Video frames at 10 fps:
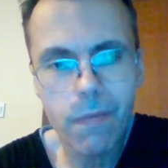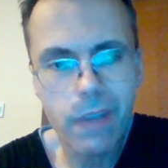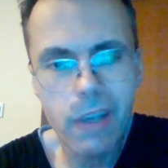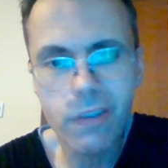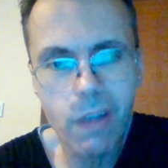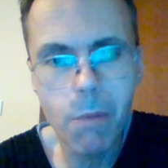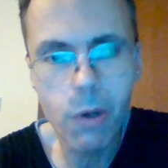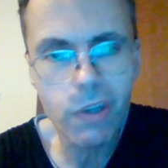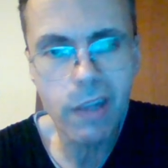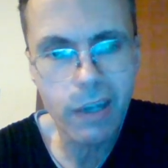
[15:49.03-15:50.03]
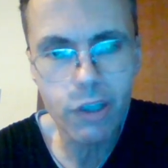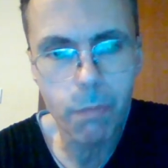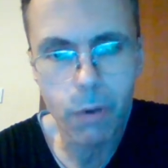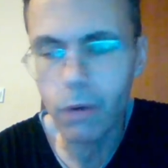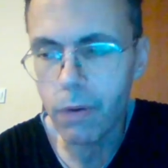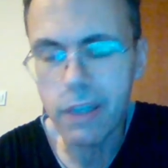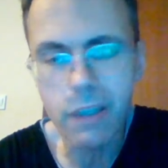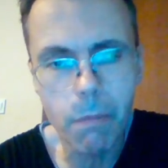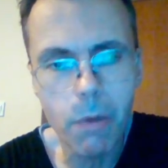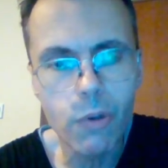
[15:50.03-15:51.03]
is the most legible, is
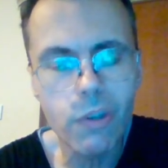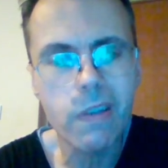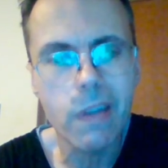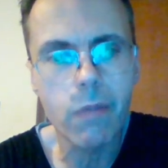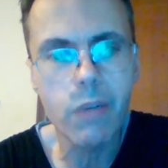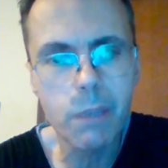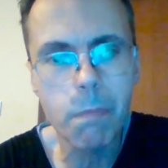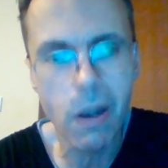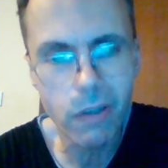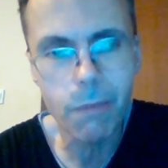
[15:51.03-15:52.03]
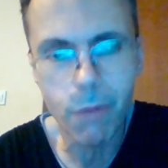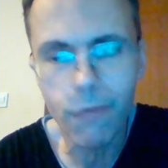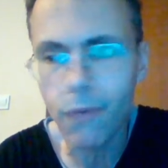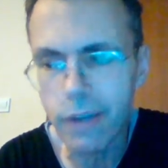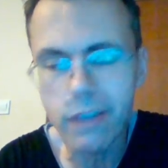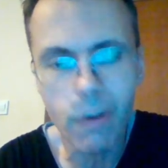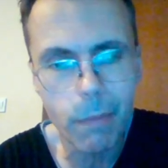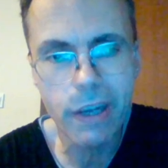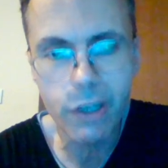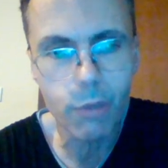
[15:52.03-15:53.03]
the most responsible for
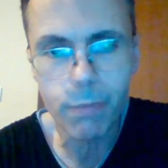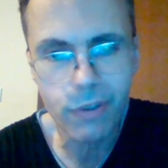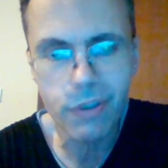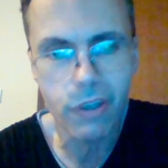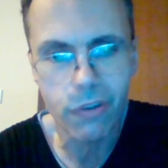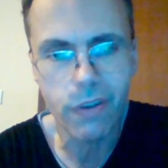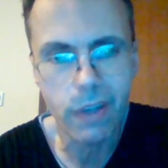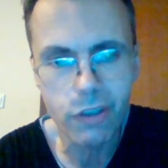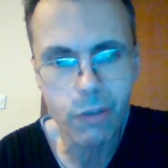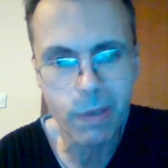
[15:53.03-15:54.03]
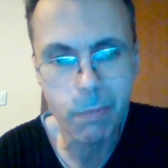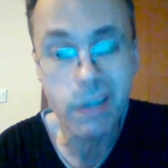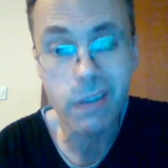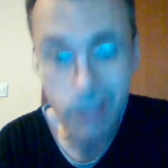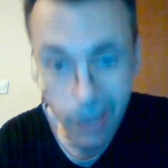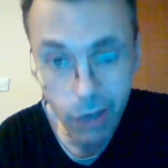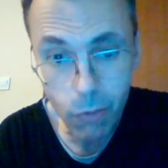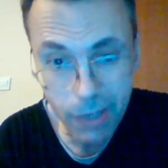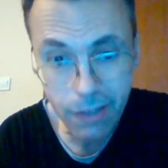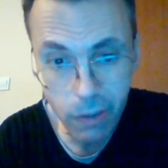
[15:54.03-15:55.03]
extermination procedure against me. But the second
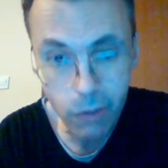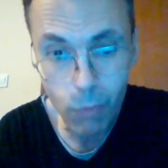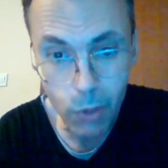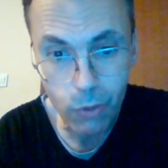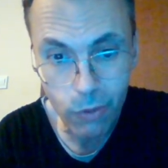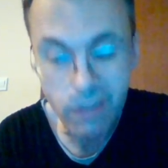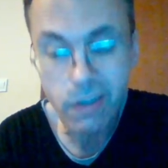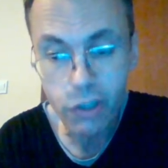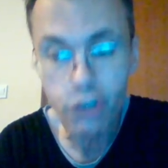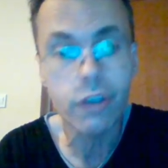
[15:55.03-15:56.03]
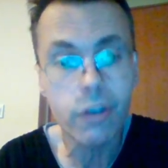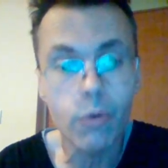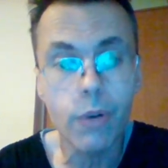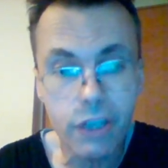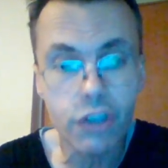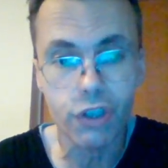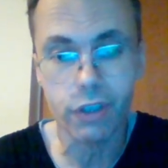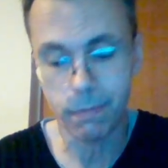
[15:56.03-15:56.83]
one in this world is actually Croatia.